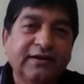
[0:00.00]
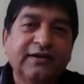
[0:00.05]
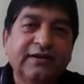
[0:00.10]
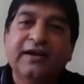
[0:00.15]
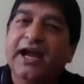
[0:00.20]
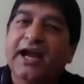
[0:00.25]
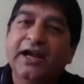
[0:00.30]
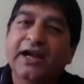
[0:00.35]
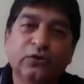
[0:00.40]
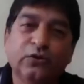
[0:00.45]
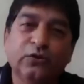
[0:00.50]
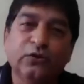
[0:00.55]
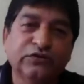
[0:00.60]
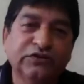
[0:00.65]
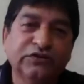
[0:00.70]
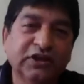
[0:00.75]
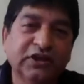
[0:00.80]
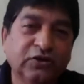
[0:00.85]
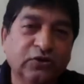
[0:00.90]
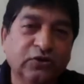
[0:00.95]
I took
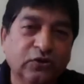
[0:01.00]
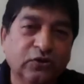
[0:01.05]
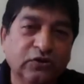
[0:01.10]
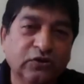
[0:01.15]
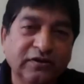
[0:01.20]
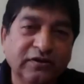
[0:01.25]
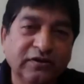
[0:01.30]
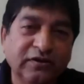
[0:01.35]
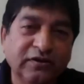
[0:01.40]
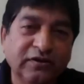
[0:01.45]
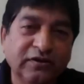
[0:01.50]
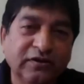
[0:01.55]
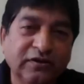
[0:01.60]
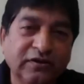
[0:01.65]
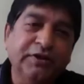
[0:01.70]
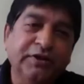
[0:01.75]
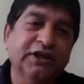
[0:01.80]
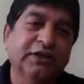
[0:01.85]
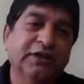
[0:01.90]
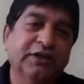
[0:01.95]
the role,
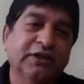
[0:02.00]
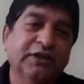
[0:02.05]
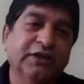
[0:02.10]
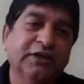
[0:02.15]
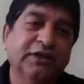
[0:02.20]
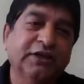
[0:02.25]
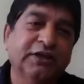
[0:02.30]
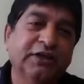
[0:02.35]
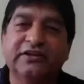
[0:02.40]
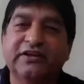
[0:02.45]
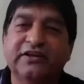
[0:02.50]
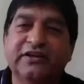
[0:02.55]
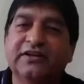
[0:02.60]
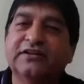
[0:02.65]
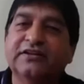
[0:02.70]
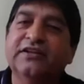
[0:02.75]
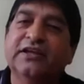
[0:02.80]
became the treasurer,